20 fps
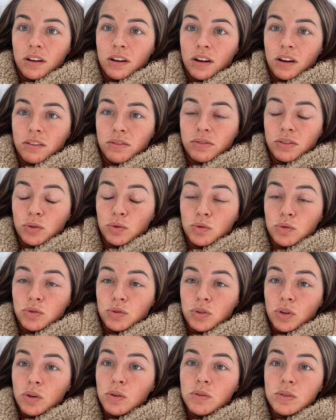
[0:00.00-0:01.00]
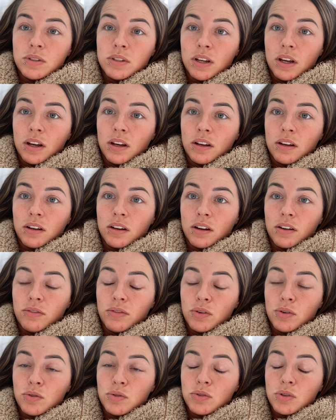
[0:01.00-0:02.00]
I feel so sick. I
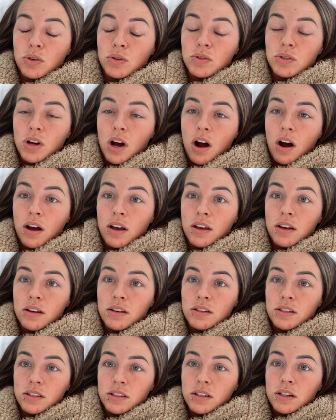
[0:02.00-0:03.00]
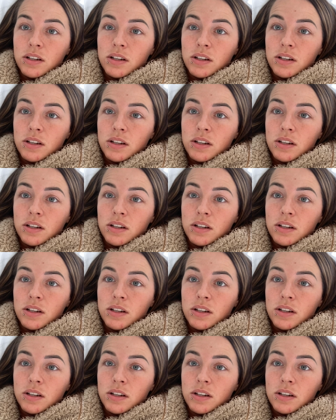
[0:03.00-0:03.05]
feel so tired.